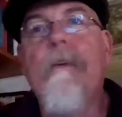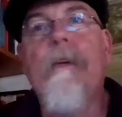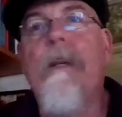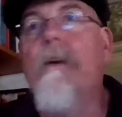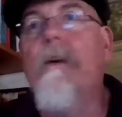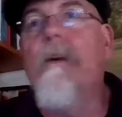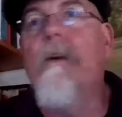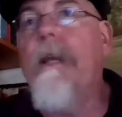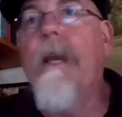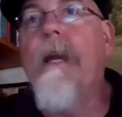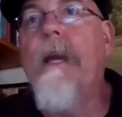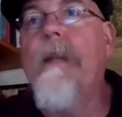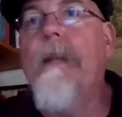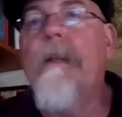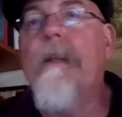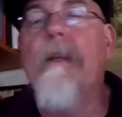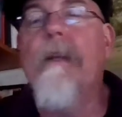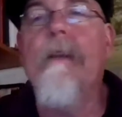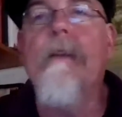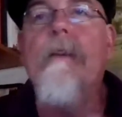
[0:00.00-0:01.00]
Grand
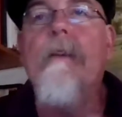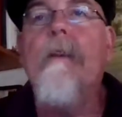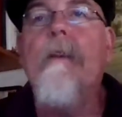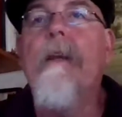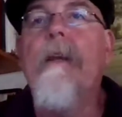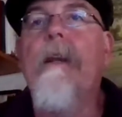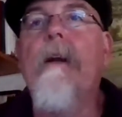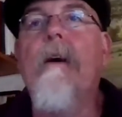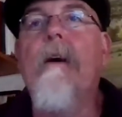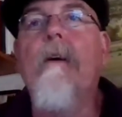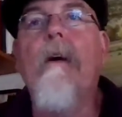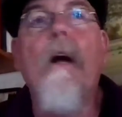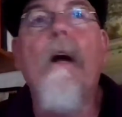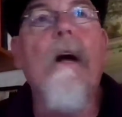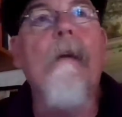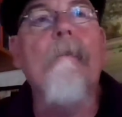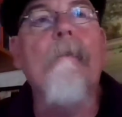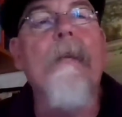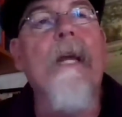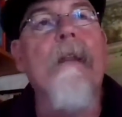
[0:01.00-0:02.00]
Canyon,
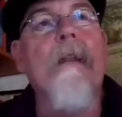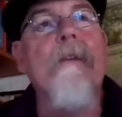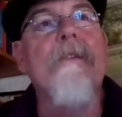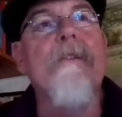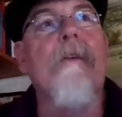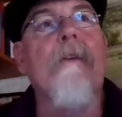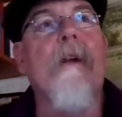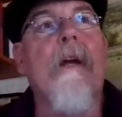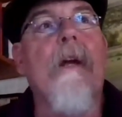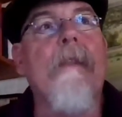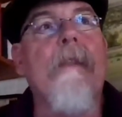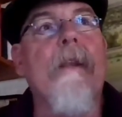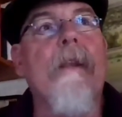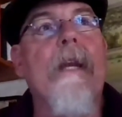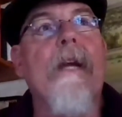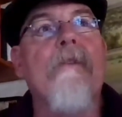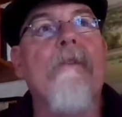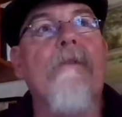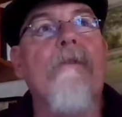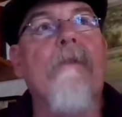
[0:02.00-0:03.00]
Yellowstone, on the
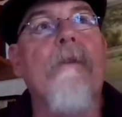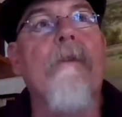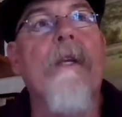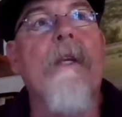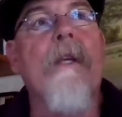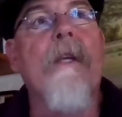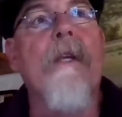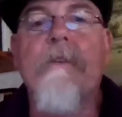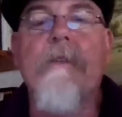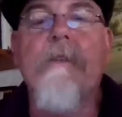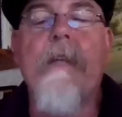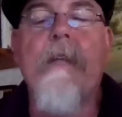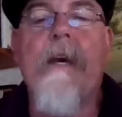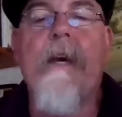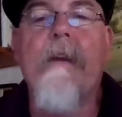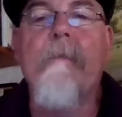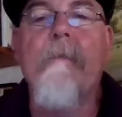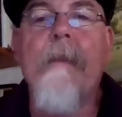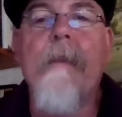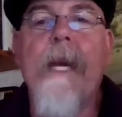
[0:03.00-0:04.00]
natural resources
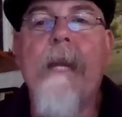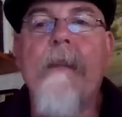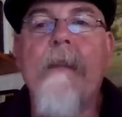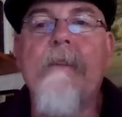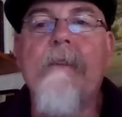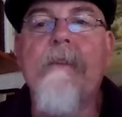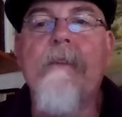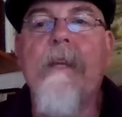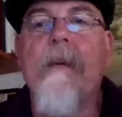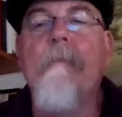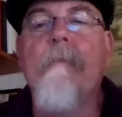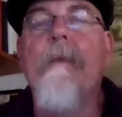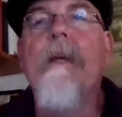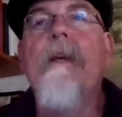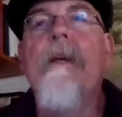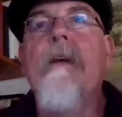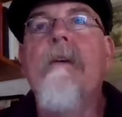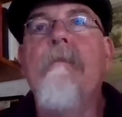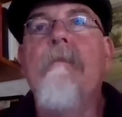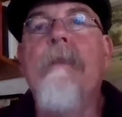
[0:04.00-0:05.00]
and how to manage them,
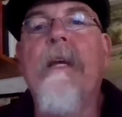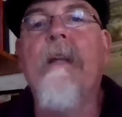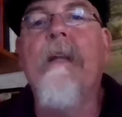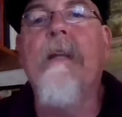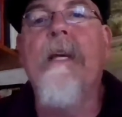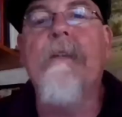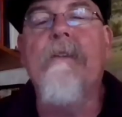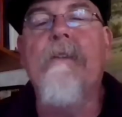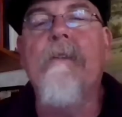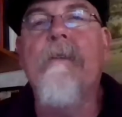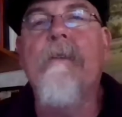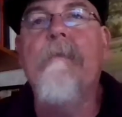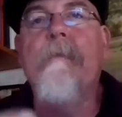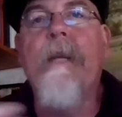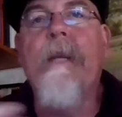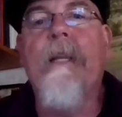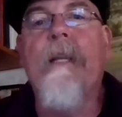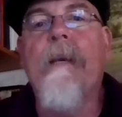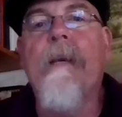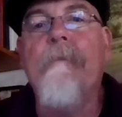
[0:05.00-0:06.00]

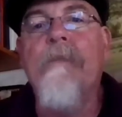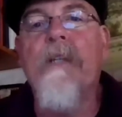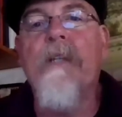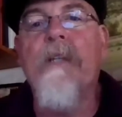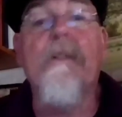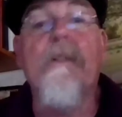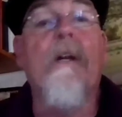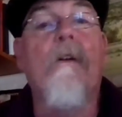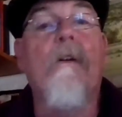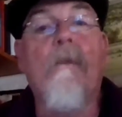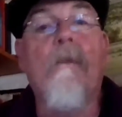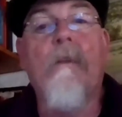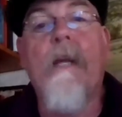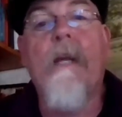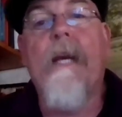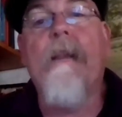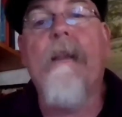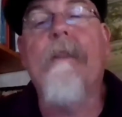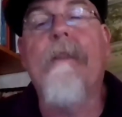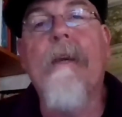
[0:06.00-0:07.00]
BLM juggles a whole
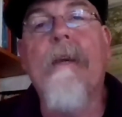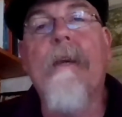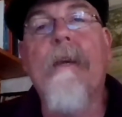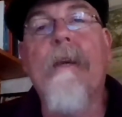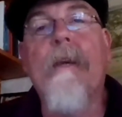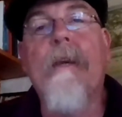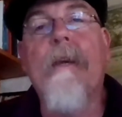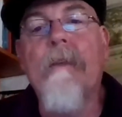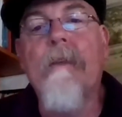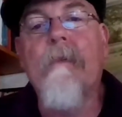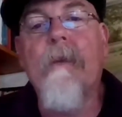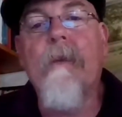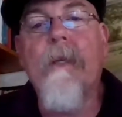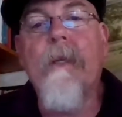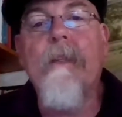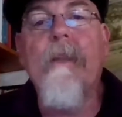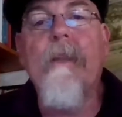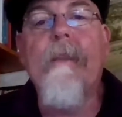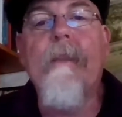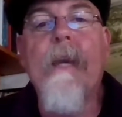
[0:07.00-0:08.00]
lot of things in the
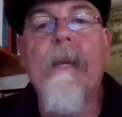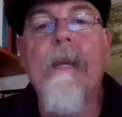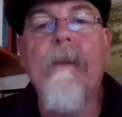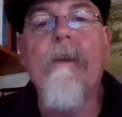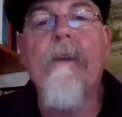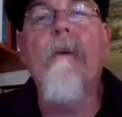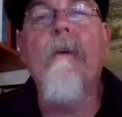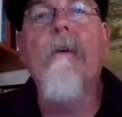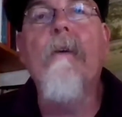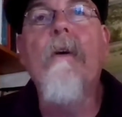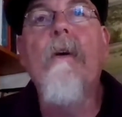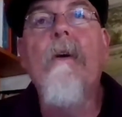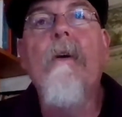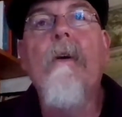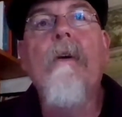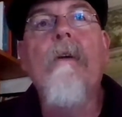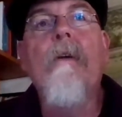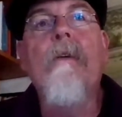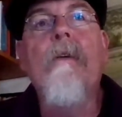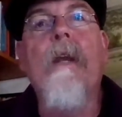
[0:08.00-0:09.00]
work that they do.
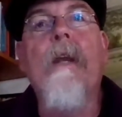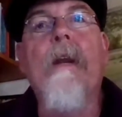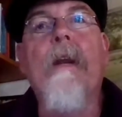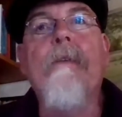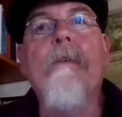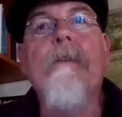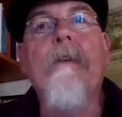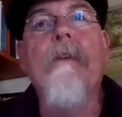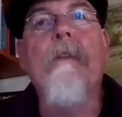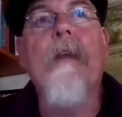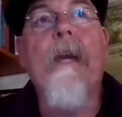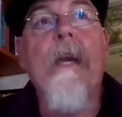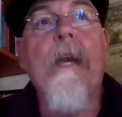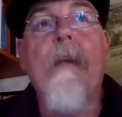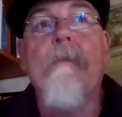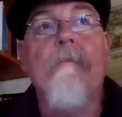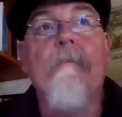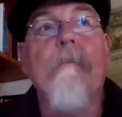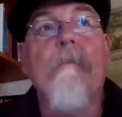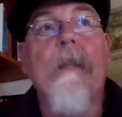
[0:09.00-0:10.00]
So
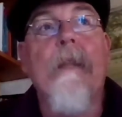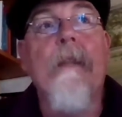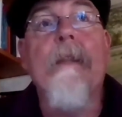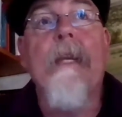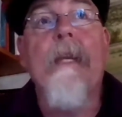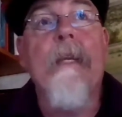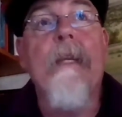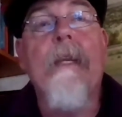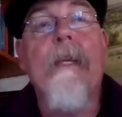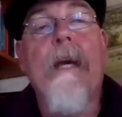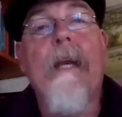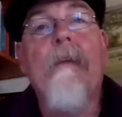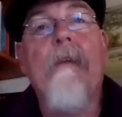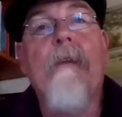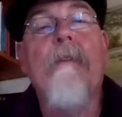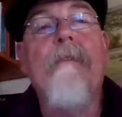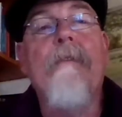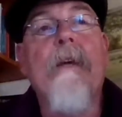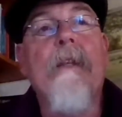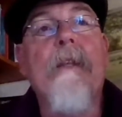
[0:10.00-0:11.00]
they need
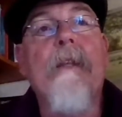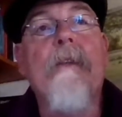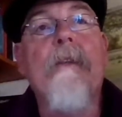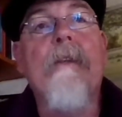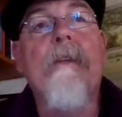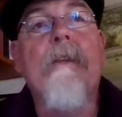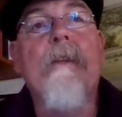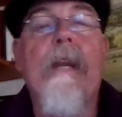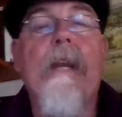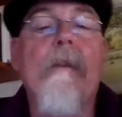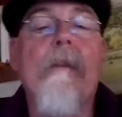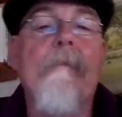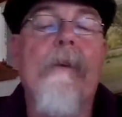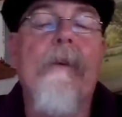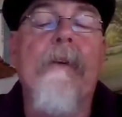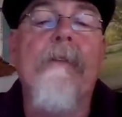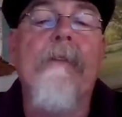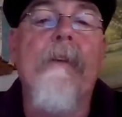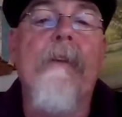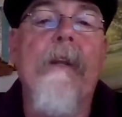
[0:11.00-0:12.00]
adequate funding to do that in
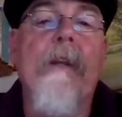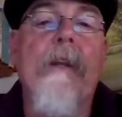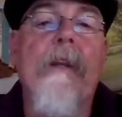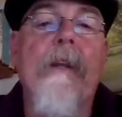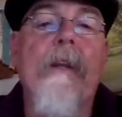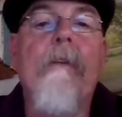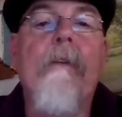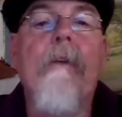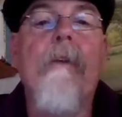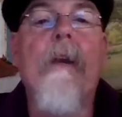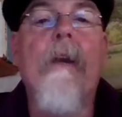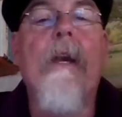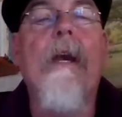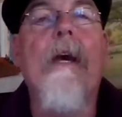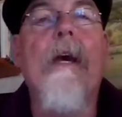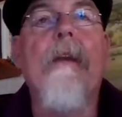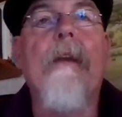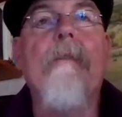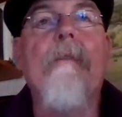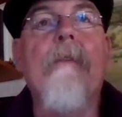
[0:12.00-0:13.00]
personnel,
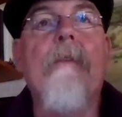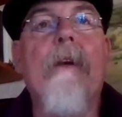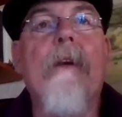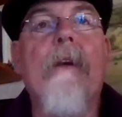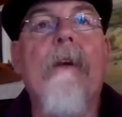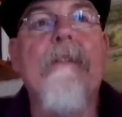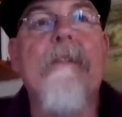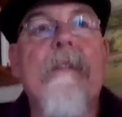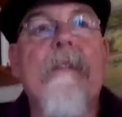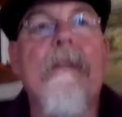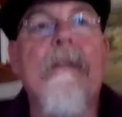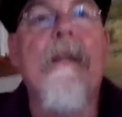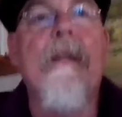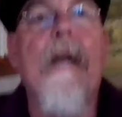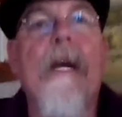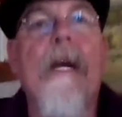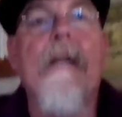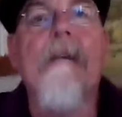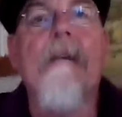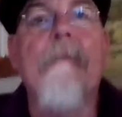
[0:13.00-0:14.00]
and we've yet to
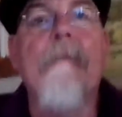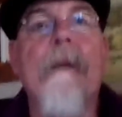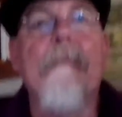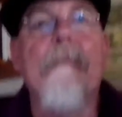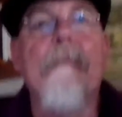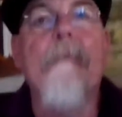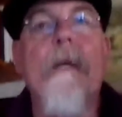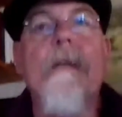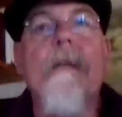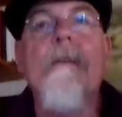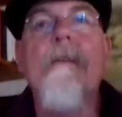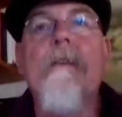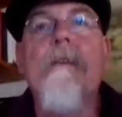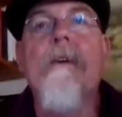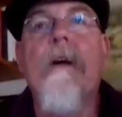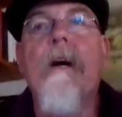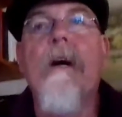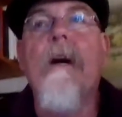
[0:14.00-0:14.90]
see that commitment.